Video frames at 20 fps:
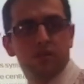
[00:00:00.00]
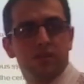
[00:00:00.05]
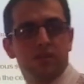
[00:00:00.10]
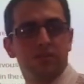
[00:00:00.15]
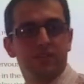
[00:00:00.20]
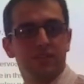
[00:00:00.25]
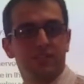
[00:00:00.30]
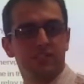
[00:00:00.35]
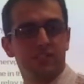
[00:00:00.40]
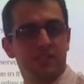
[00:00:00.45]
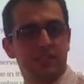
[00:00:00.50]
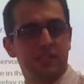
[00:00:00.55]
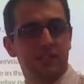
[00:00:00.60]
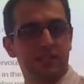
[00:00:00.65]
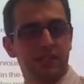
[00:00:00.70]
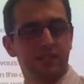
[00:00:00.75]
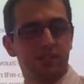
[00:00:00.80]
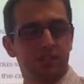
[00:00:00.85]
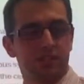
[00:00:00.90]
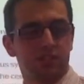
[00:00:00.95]
This is the
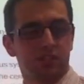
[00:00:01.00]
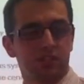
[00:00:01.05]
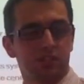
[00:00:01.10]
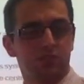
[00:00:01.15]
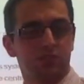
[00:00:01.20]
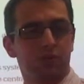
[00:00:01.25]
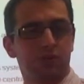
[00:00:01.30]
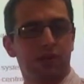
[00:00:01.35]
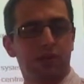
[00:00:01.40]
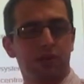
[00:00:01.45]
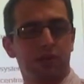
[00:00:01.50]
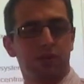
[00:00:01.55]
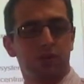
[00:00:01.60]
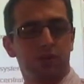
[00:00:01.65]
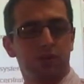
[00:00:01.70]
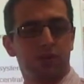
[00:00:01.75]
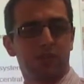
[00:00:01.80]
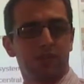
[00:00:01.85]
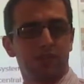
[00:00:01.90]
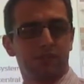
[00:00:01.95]
International
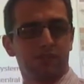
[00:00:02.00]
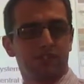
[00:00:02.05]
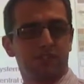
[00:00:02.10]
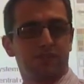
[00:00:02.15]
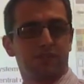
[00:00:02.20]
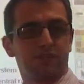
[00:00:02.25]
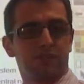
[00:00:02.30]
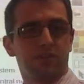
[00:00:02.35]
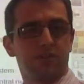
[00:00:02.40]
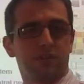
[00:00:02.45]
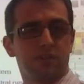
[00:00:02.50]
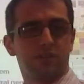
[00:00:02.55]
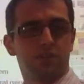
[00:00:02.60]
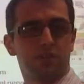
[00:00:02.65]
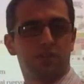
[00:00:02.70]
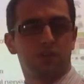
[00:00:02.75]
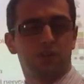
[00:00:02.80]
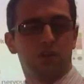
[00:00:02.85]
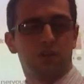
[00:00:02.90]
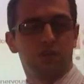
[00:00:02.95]
AQA certificate
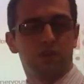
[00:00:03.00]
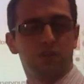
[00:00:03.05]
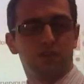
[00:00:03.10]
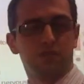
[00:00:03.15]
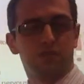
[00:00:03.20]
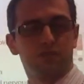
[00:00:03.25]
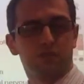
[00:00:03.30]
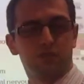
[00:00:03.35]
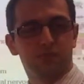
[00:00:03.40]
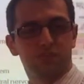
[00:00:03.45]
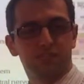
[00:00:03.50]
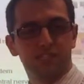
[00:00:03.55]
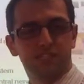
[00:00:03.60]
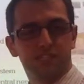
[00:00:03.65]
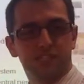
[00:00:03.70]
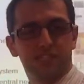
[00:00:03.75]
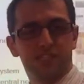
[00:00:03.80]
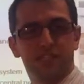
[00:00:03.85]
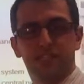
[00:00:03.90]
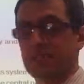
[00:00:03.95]
for
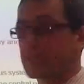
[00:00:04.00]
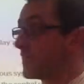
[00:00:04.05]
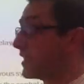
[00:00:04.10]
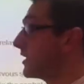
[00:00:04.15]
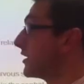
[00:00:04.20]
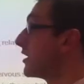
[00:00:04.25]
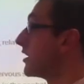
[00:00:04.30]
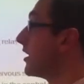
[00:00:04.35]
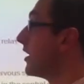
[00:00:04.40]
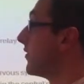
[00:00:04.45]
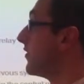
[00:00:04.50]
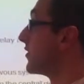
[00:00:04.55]
GCSE, and the